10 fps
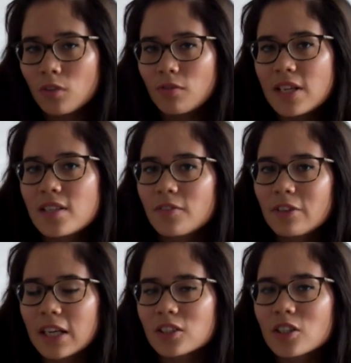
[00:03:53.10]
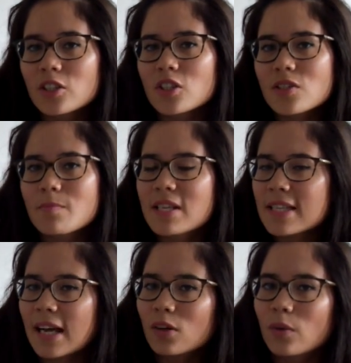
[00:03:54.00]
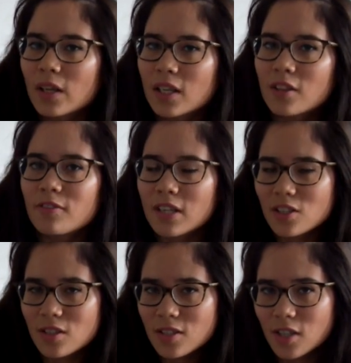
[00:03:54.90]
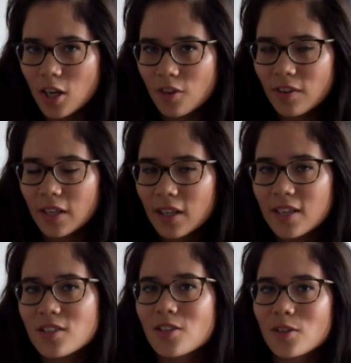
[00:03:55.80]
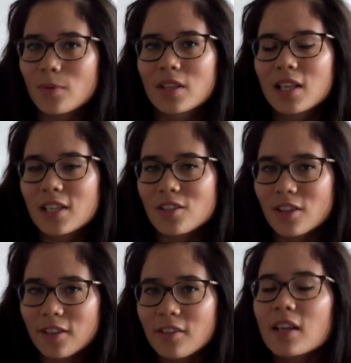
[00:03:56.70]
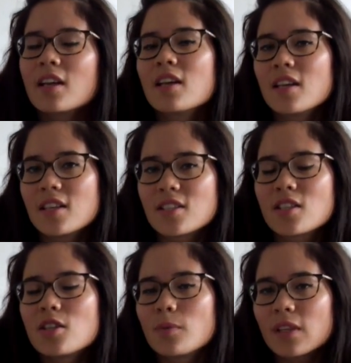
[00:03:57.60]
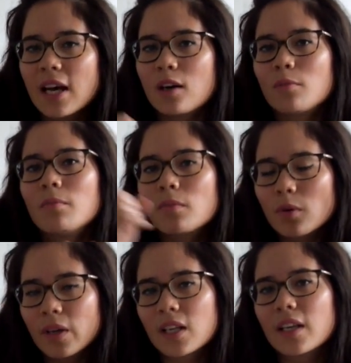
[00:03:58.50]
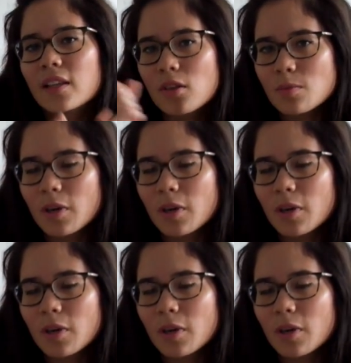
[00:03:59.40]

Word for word: Rate of reaction just means how quickly the reaction is occurring and it's to do with collision theory is to do with how quickly those